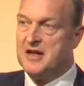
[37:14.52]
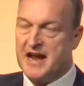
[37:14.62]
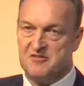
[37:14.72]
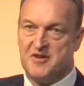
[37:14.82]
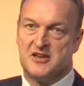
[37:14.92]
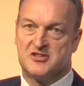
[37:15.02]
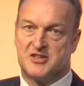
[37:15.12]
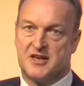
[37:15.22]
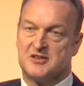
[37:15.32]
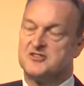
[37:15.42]
invents
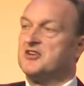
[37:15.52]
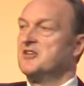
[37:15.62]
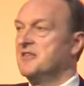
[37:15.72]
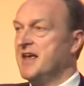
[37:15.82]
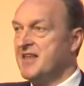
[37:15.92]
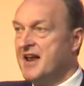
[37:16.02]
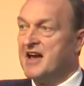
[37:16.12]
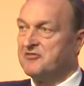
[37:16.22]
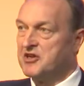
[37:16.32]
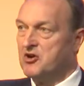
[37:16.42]
things, they then
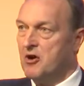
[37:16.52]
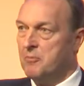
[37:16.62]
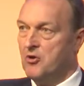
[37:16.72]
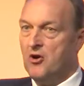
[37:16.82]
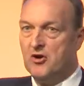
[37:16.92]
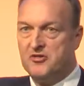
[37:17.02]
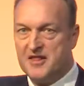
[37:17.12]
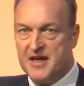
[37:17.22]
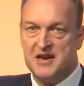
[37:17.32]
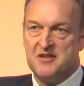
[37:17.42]
have to go abroad,
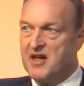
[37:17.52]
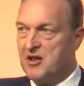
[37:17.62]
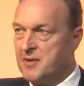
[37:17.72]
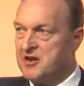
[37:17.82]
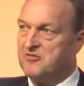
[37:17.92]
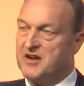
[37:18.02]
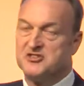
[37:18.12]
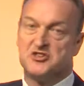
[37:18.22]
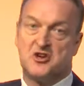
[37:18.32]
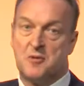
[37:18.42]
they then develop,
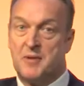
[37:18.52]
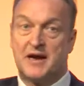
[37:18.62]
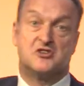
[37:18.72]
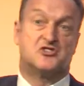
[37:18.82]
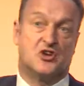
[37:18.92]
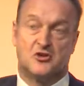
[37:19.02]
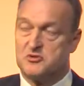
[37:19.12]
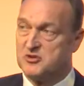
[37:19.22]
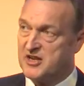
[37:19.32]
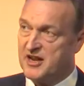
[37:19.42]
manufactured, come back and sold
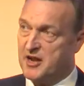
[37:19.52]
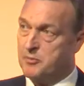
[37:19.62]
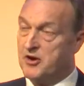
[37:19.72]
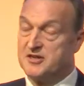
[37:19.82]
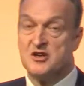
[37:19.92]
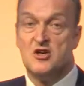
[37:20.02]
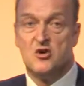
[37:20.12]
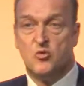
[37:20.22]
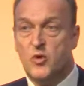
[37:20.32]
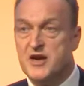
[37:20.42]
to us at a high price.
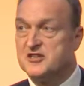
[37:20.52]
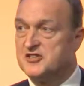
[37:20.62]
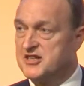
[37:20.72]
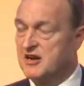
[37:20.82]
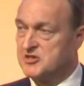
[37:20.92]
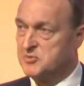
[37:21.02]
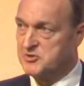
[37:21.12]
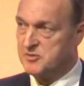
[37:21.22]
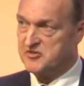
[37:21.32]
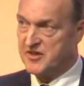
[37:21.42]
We need to take
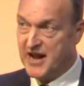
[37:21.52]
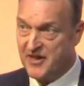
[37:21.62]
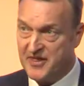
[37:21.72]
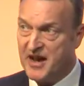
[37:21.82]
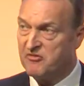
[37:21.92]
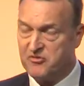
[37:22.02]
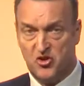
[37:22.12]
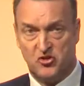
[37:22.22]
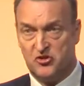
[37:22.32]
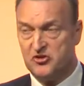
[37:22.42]
responsibility for that. And that
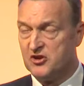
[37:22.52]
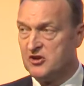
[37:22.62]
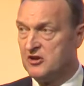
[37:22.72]
fund,